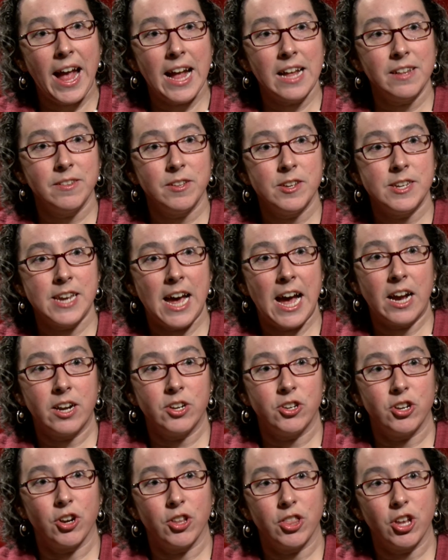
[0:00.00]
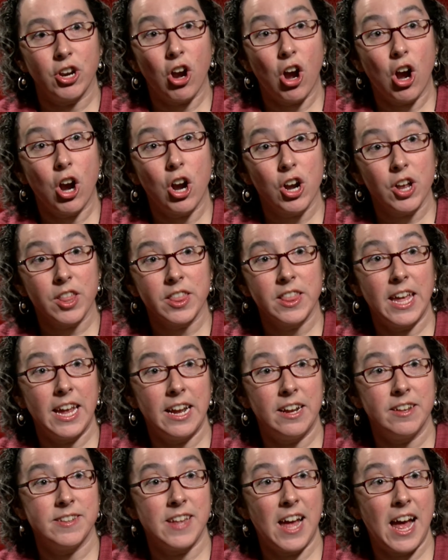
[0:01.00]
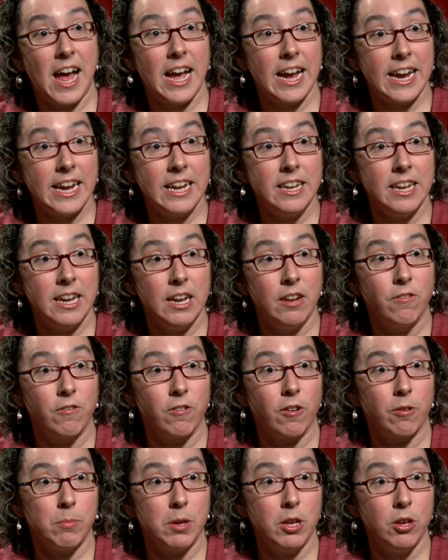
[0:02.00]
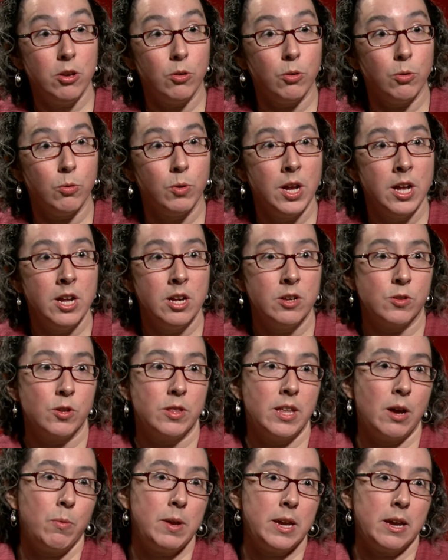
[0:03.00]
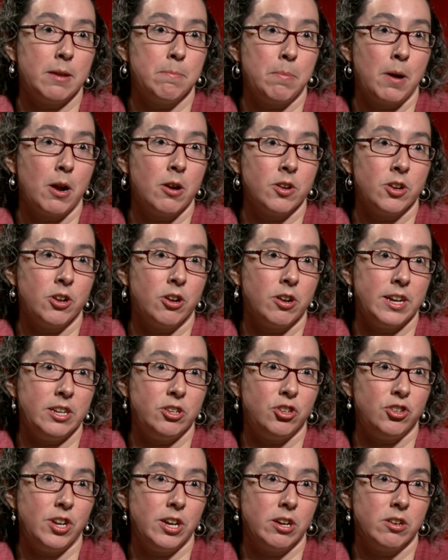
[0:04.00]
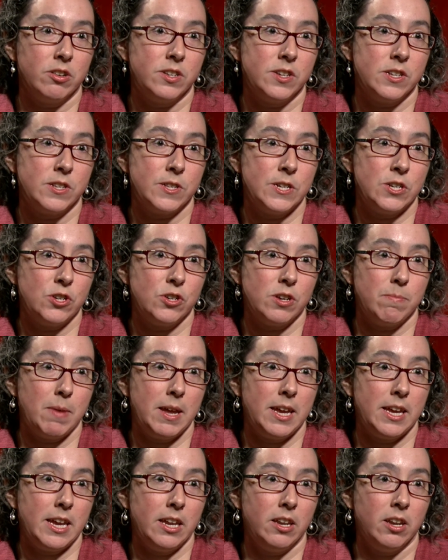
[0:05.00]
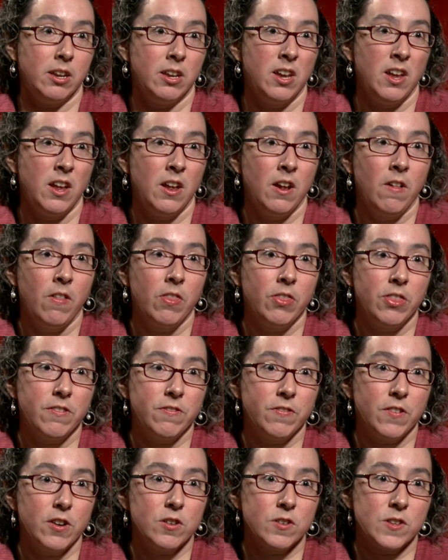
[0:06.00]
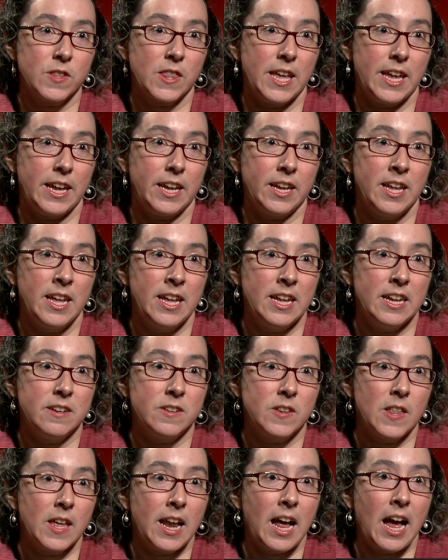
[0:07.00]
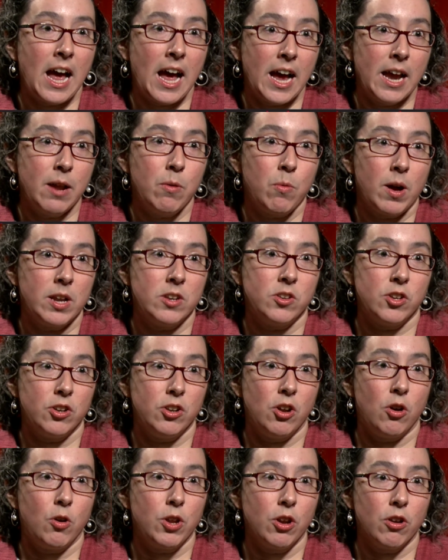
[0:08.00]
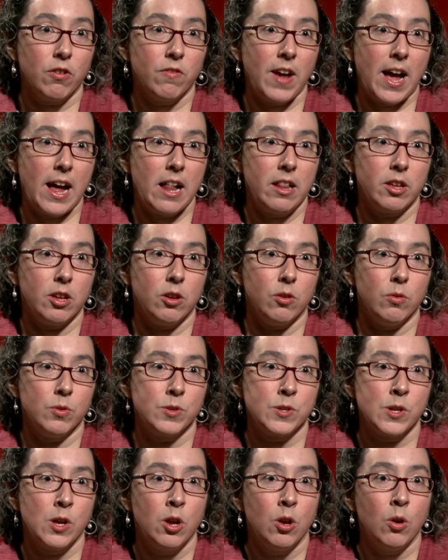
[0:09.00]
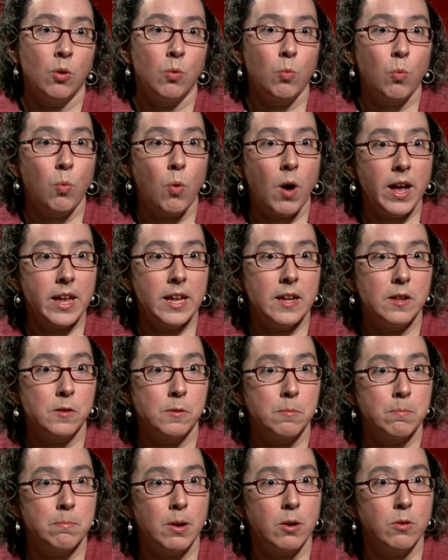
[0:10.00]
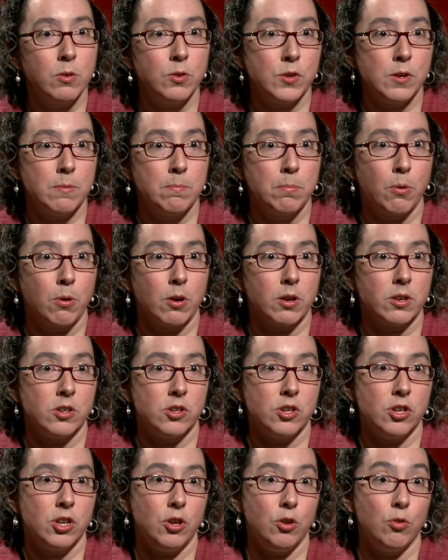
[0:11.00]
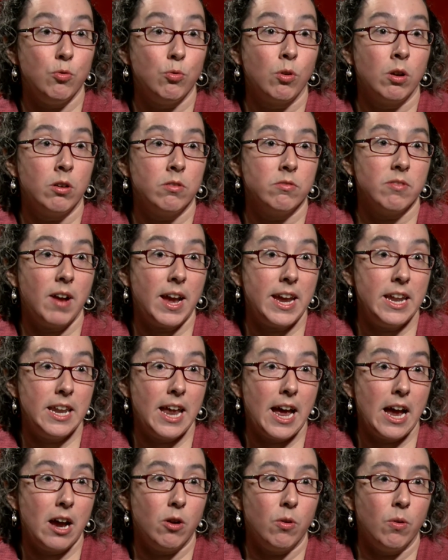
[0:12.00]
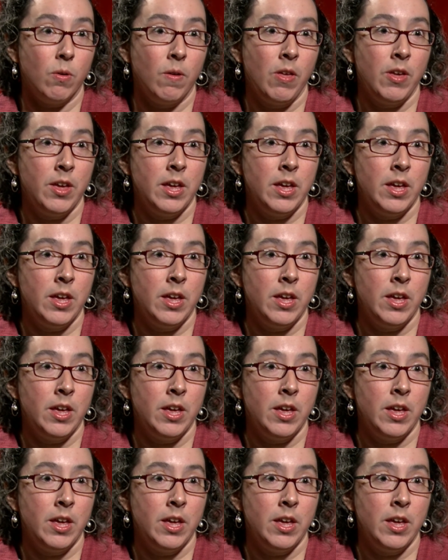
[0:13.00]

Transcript: As a doctor, there are things I need from you so that we can partner in shared decision-making. The first thing is that I want to know your values. What is most important to you right now?